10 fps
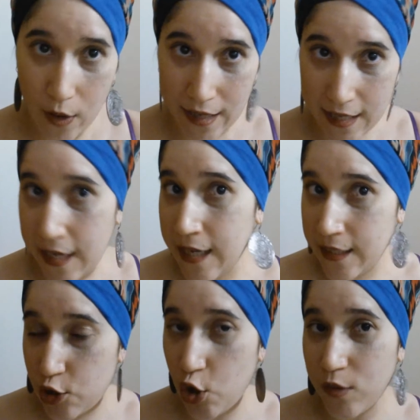And
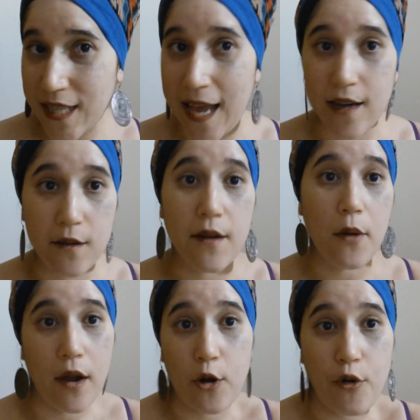it shows that
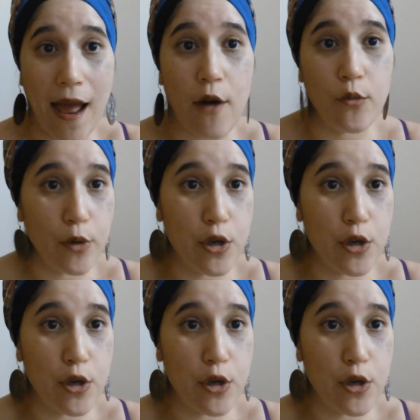crown,